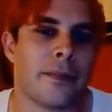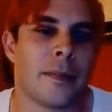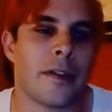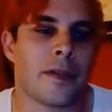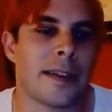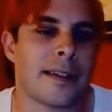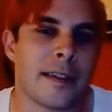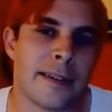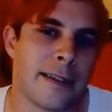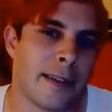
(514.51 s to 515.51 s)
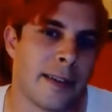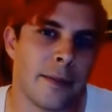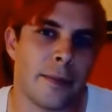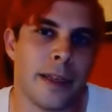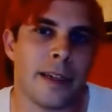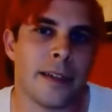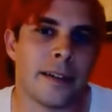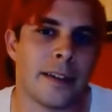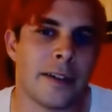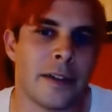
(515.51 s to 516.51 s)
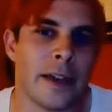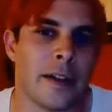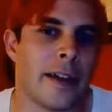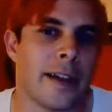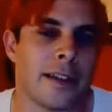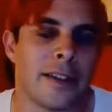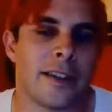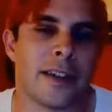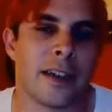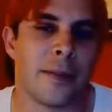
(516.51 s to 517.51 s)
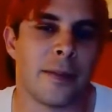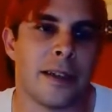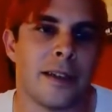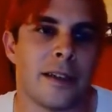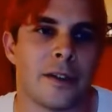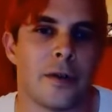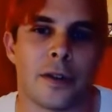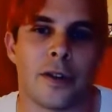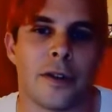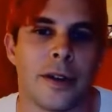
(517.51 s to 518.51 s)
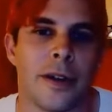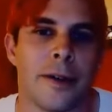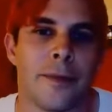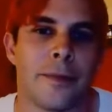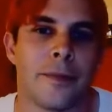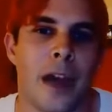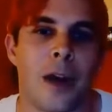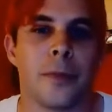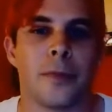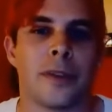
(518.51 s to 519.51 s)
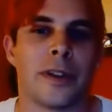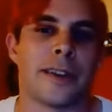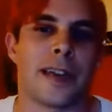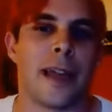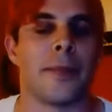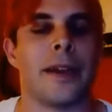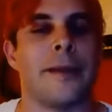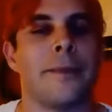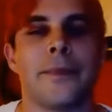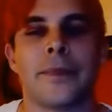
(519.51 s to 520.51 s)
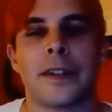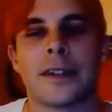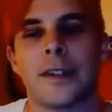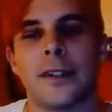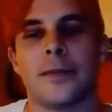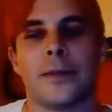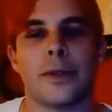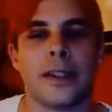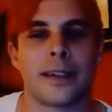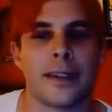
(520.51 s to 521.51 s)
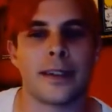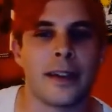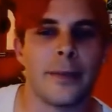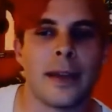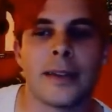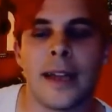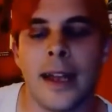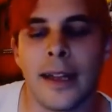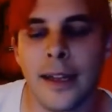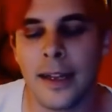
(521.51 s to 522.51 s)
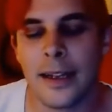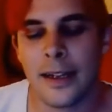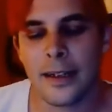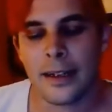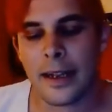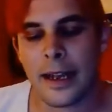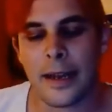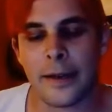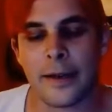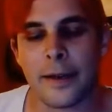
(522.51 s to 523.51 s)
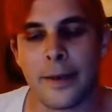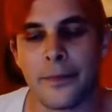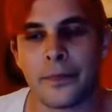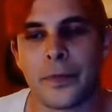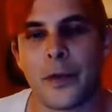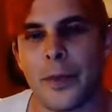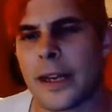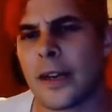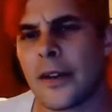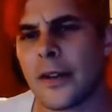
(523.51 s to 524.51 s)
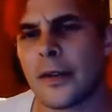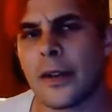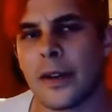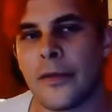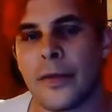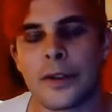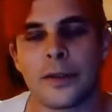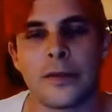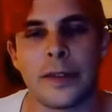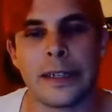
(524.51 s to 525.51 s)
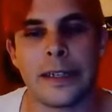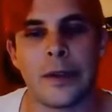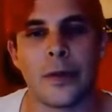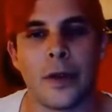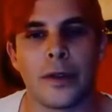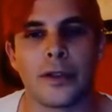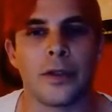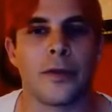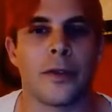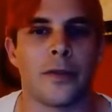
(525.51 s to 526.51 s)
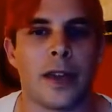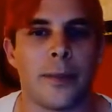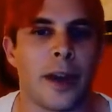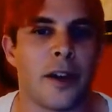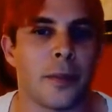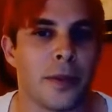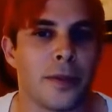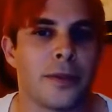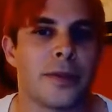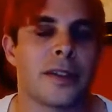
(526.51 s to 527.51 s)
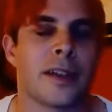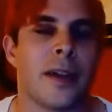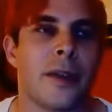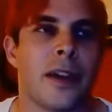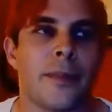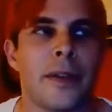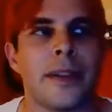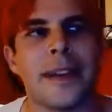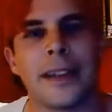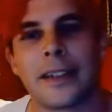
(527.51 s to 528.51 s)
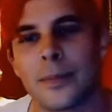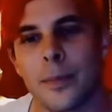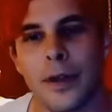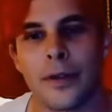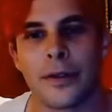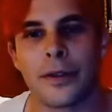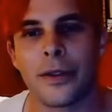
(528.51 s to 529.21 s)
of Leslie Z Media here in LA, and she's going to be doing our album release campaign. So we're really excited about that. And we're making a official video also for Vampire Blues coming up in the next month